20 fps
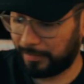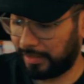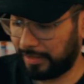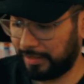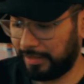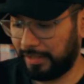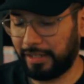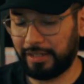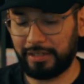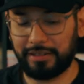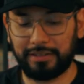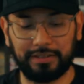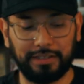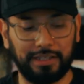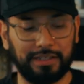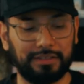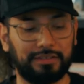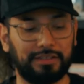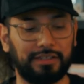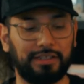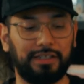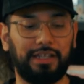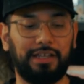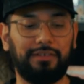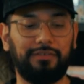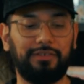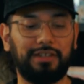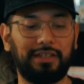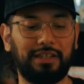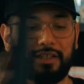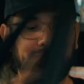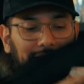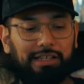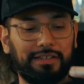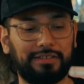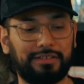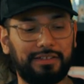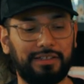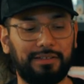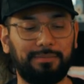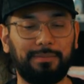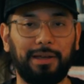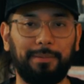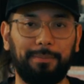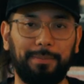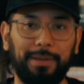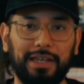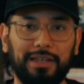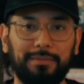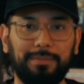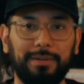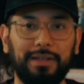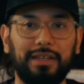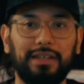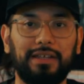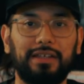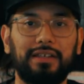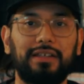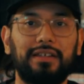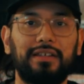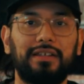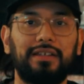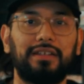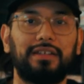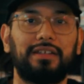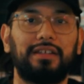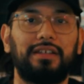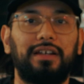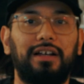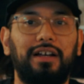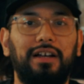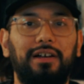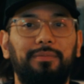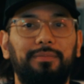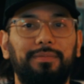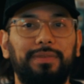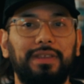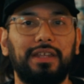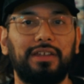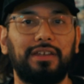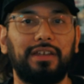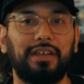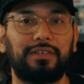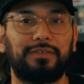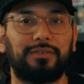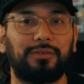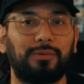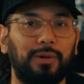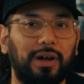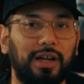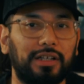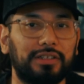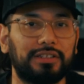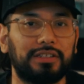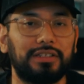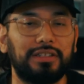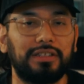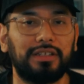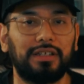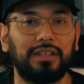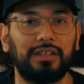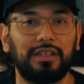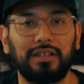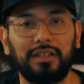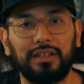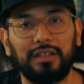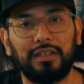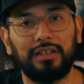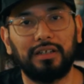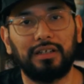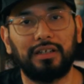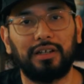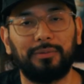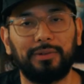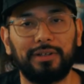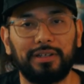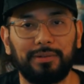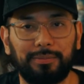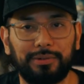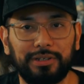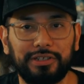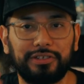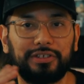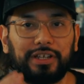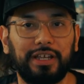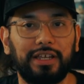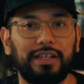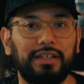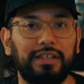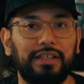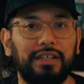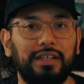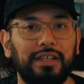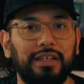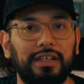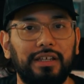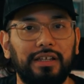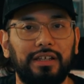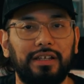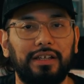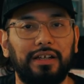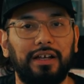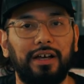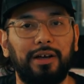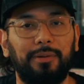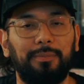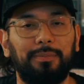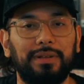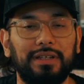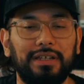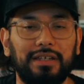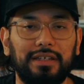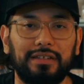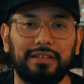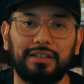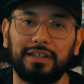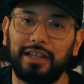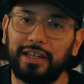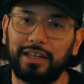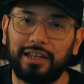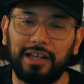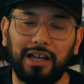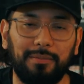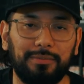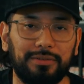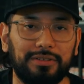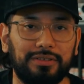yeah, that's everything that's in my backpack. Thank you guys for watching. Really appreciate it. Please like, comment,